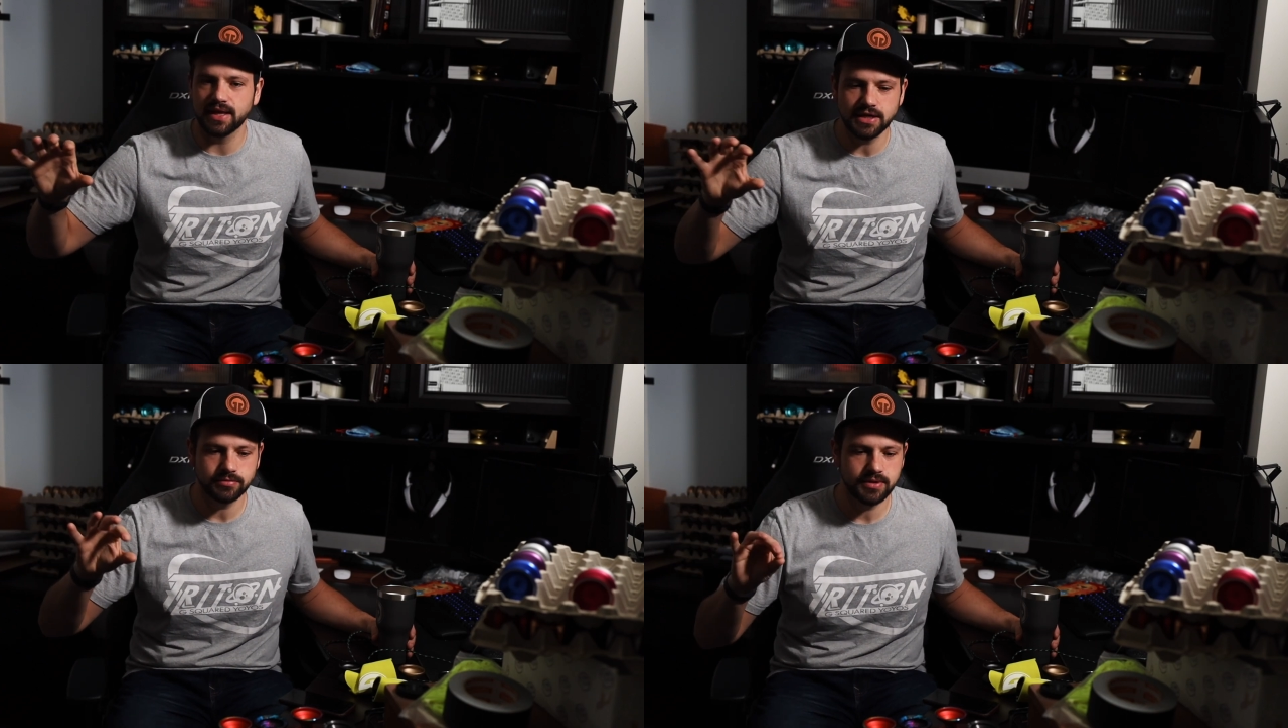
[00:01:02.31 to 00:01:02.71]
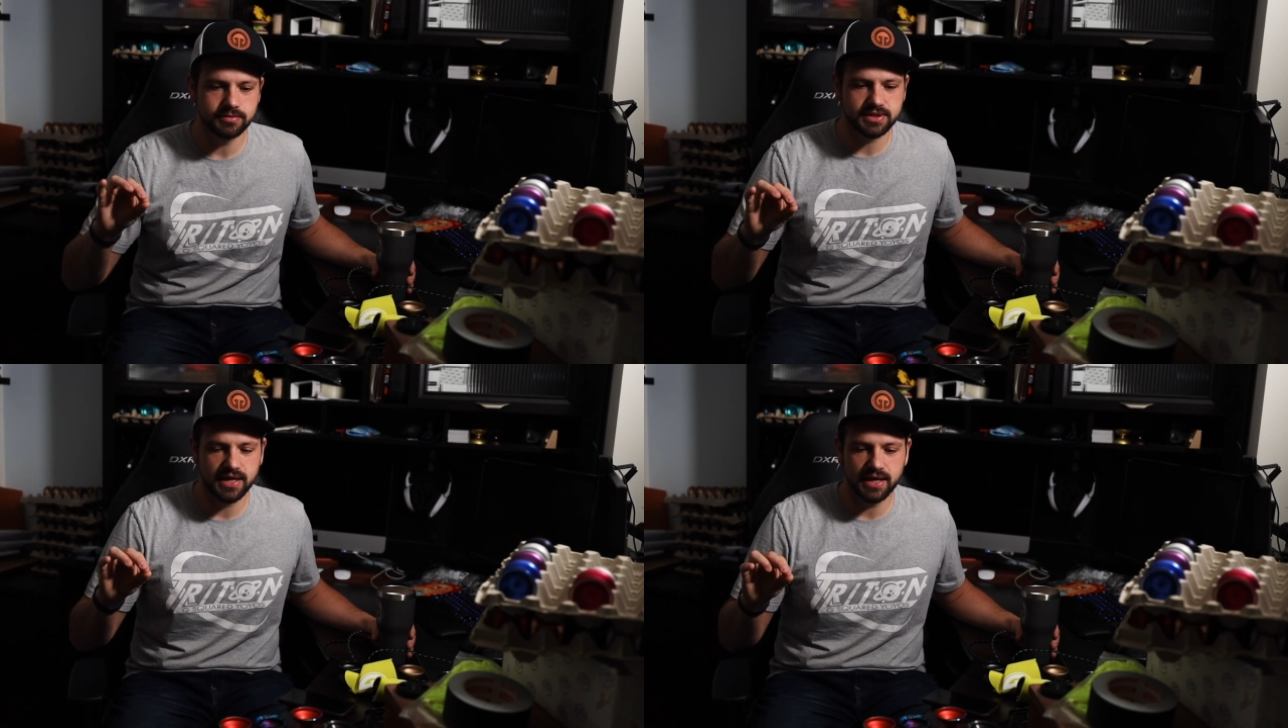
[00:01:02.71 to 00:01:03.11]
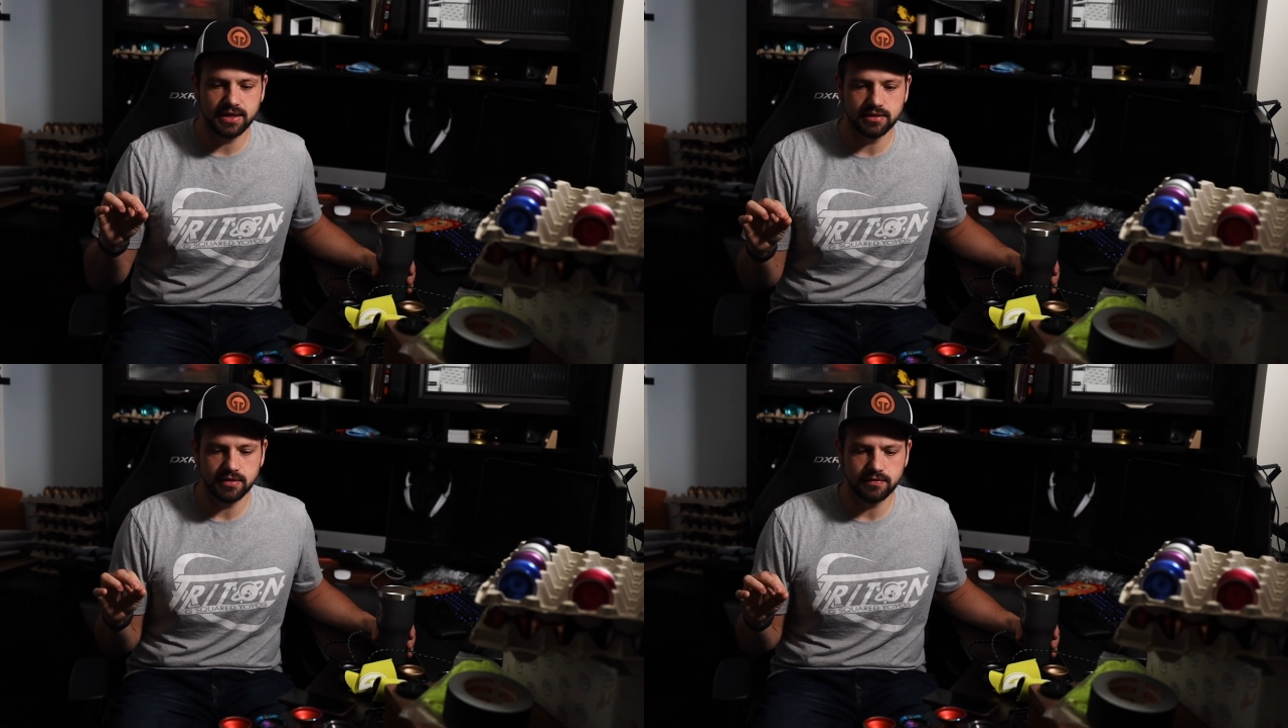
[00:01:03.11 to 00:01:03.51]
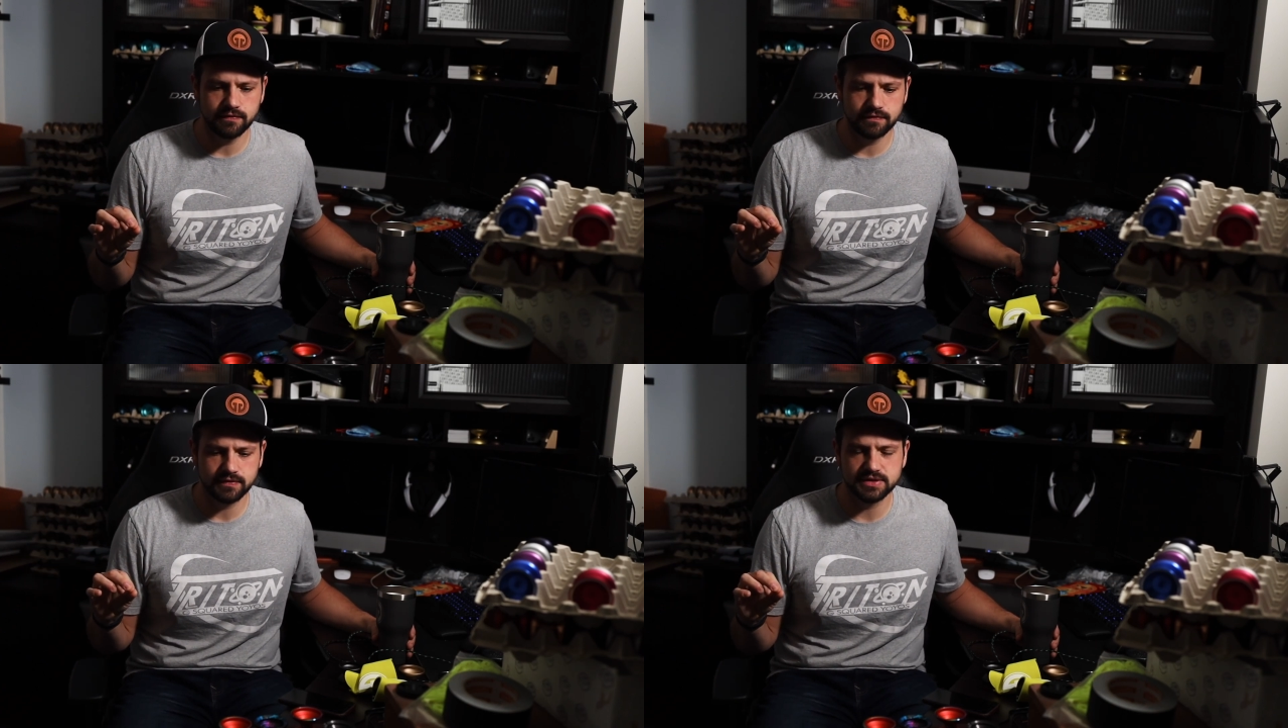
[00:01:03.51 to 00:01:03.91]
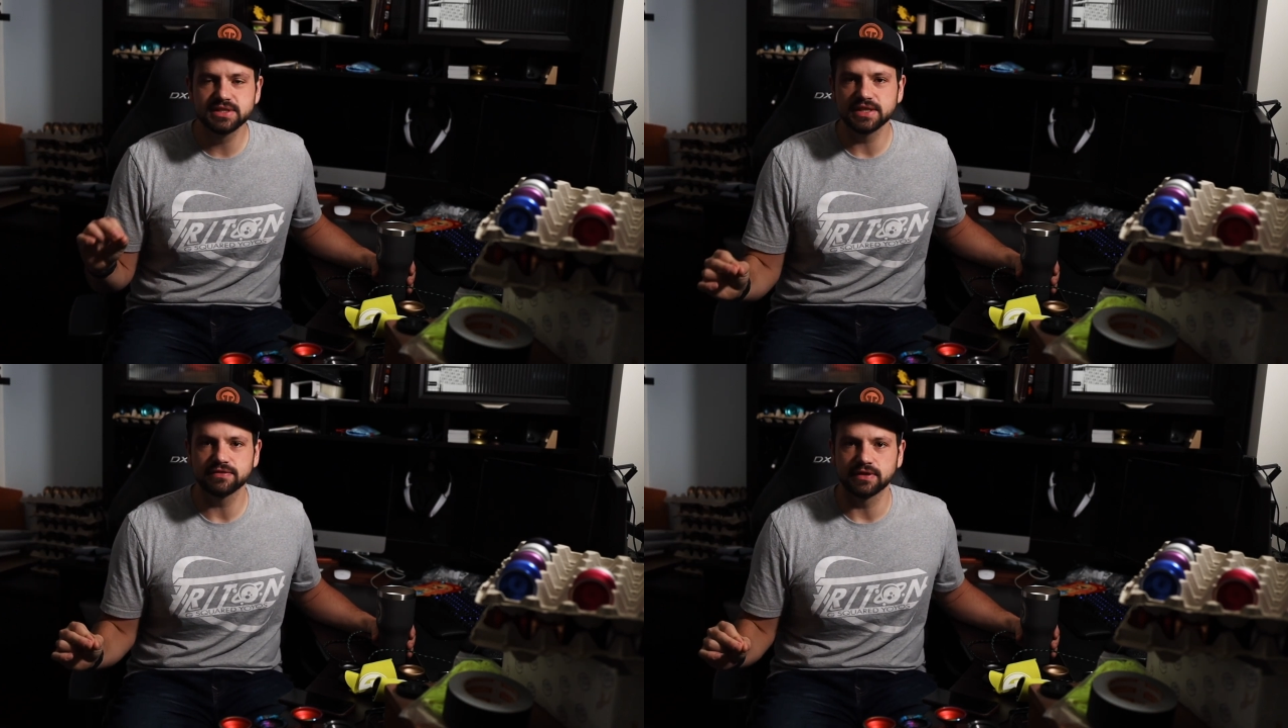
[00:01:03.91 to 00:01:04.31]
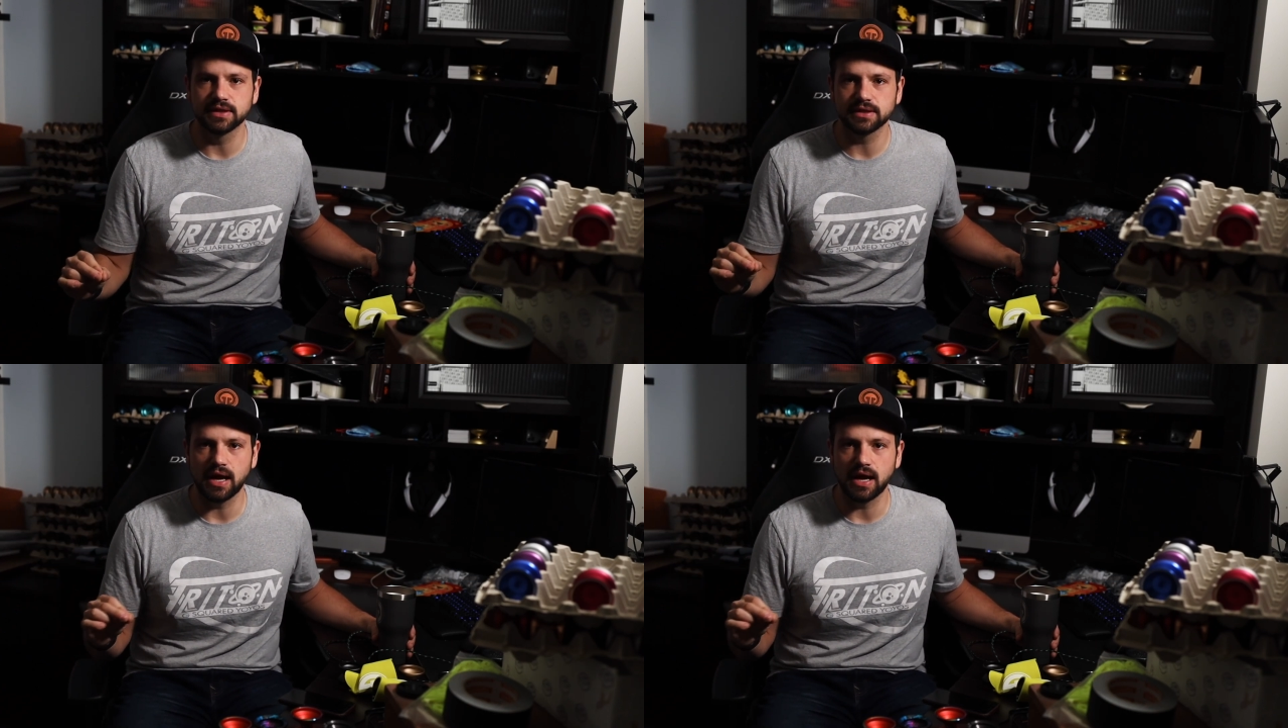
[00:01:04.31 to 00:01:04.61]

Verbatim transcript: Last week was kind of different.